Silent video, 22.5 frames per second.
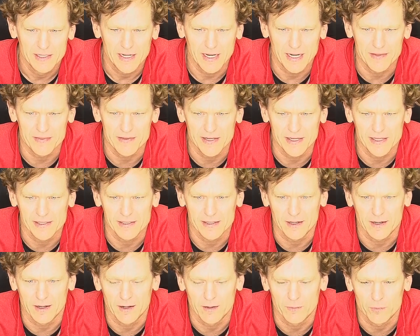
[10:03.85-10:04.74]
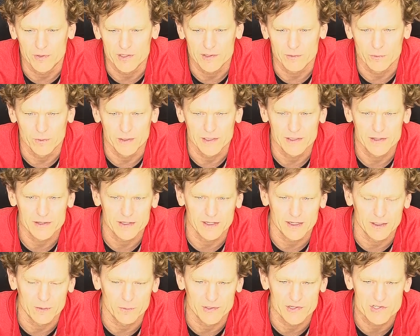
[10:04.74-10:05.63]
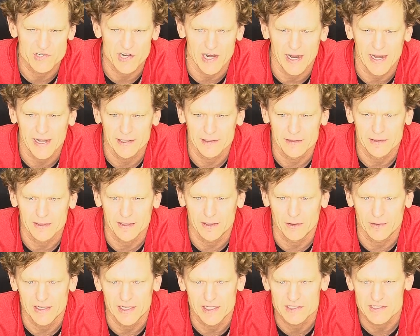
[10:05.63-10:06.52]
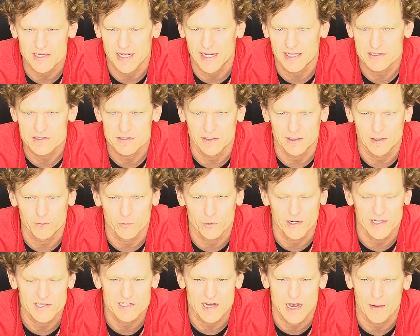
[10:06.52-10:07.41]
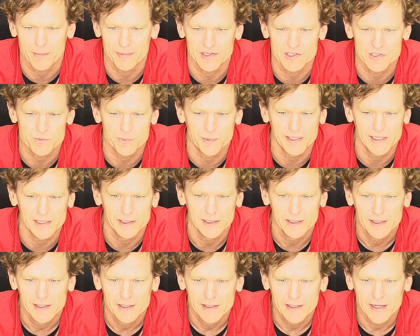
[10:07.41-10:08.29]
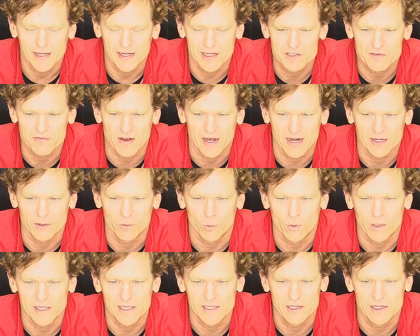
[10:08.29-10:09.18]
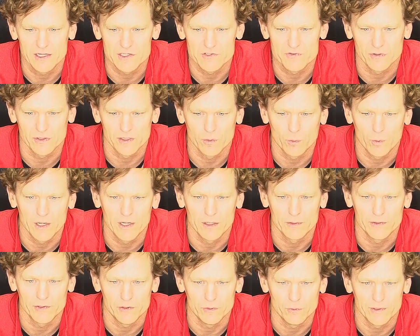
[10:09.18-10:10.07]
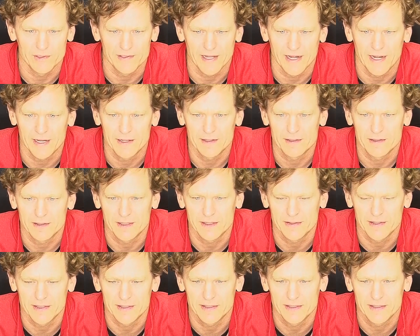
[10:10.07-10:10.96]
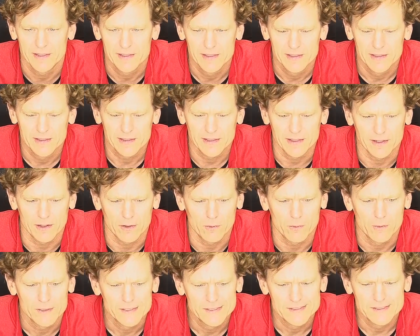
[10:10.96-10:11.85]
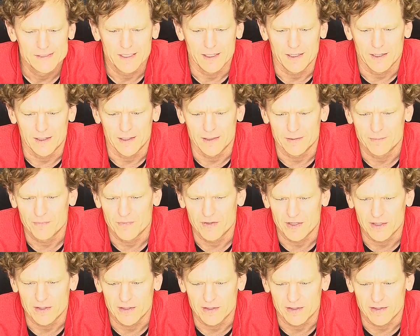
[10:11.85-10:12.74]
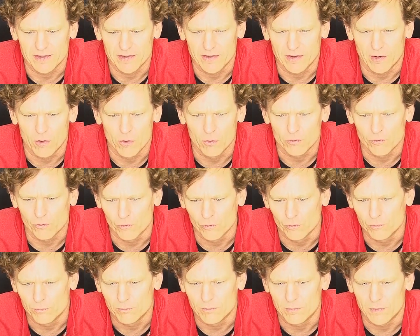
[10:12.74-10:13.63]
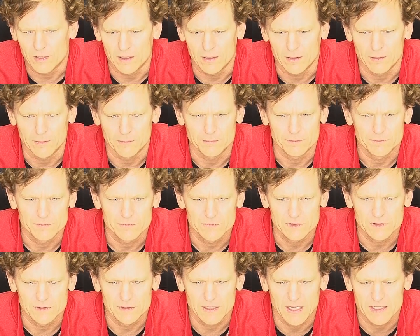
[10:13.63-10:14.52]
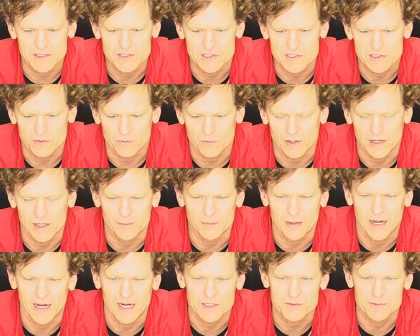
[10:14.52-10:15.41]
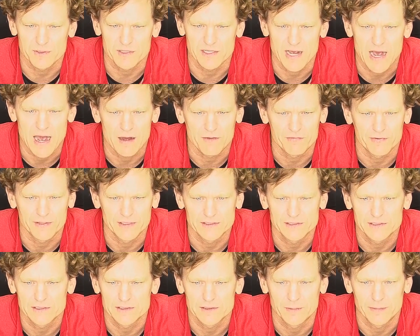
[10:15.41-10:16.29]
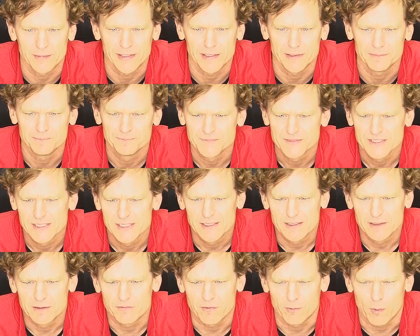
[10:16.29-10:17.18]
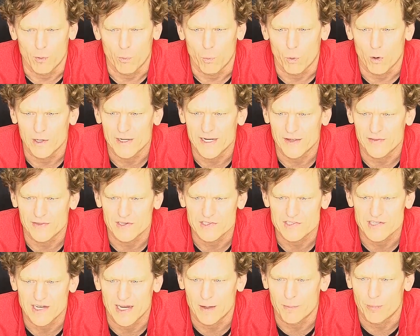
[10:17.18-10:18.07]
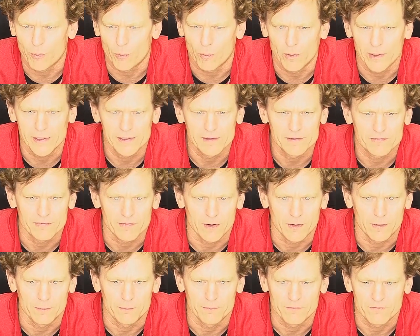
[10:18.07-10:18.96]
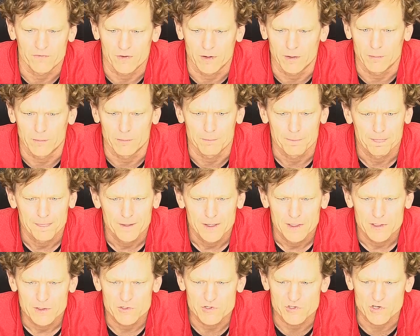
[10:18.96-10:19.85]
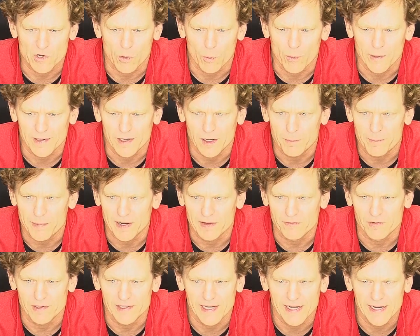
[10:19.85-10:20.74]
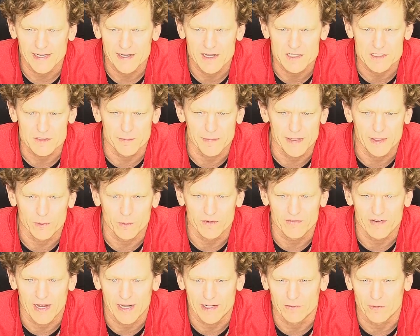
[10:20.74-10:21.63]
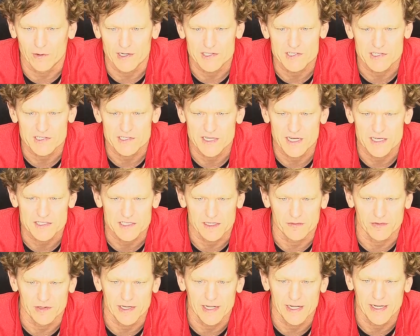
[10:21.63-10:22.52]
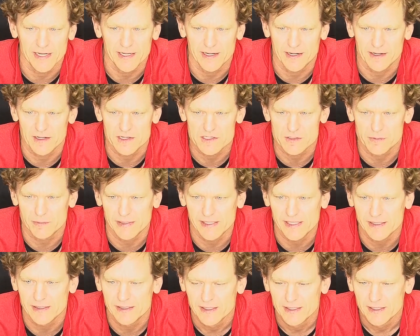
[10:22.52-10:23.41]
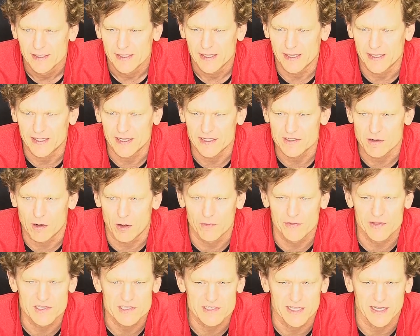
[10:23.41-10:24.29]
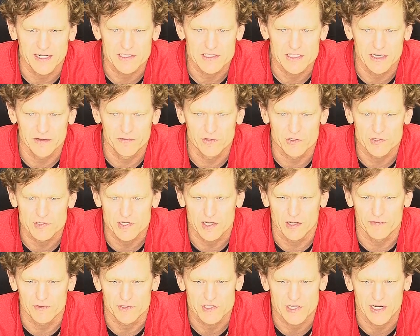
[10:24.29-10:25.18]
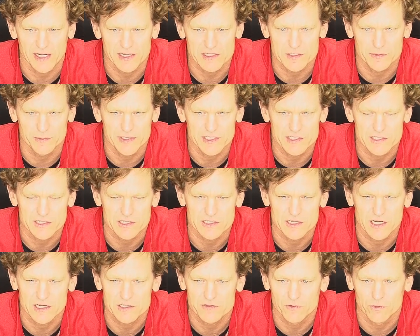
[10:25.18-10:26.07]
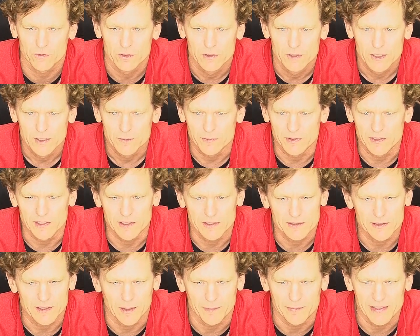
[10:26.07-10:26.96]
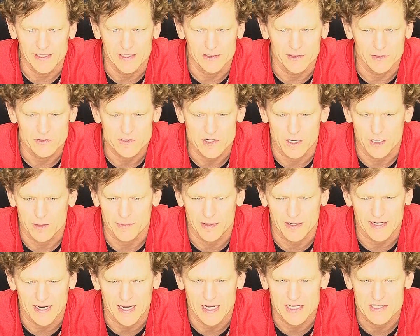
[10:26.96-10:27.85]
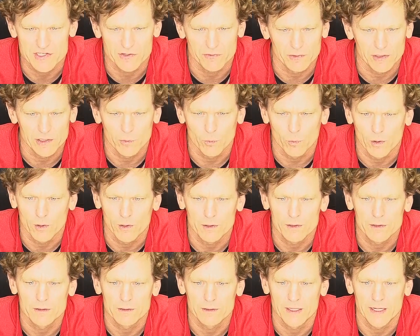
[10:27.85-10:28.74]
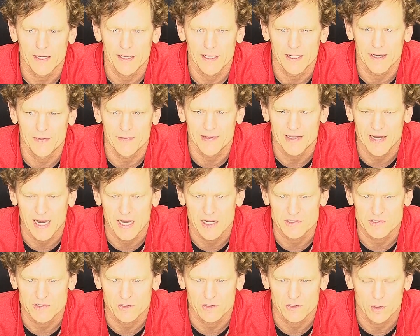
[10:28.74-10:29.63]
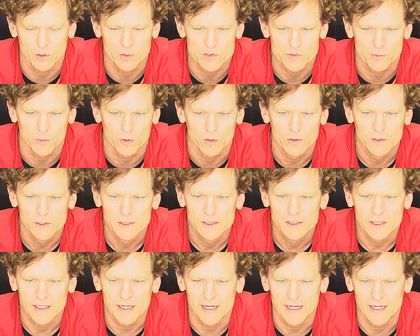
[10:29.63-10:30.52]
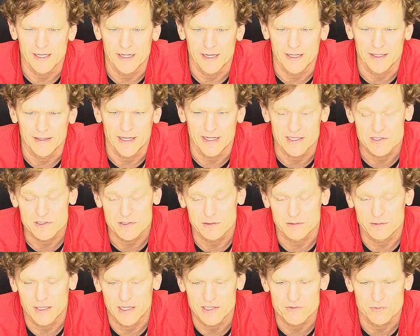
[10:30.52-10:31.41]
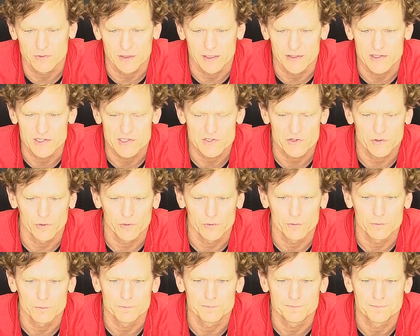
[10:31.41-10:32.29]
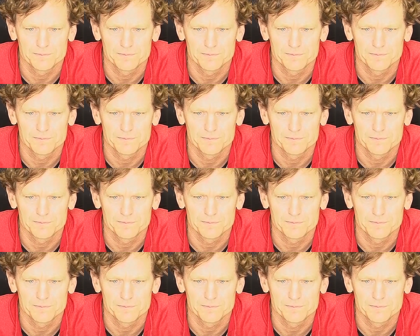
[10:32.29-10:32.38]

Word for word: And then um, with with uh, with Chad, you know, he's got you know, great top end speed, and it's finding what he does really well and doing that. And and you know, uh, the, the the whole group, um, not just the running backs, but the offense. I mean, from a work ethic standpoint, from from showing up every day. It doesn't mean we've had great success every day, and it doesn't mean it get, all these things give yourself a chance to be successful. But I mean, you talk about guys that really work and the guys that are coachable, and that's that's really this group.